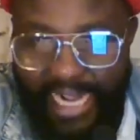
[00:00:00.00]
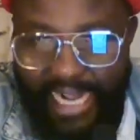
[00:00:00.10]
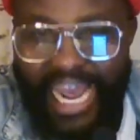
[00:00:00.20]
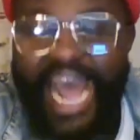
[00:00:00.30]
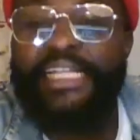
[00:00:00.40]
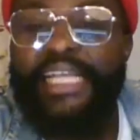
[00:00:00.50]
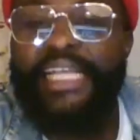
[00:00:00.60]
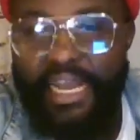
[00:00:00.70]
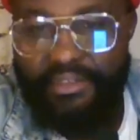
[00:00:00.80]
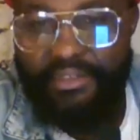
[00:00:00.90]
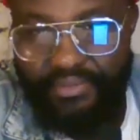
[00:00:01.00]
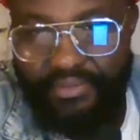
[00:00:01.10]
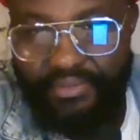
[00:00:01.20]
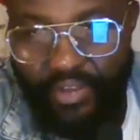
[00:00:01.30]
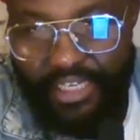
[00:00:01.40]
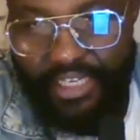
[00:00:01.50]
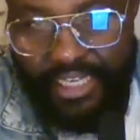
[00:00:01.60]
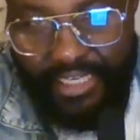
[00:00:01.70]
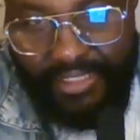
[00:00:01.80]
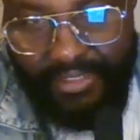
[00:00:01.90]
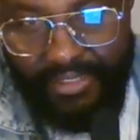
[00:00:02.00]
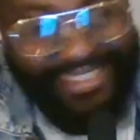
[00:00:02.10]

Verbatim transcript: and they are feeling the heat.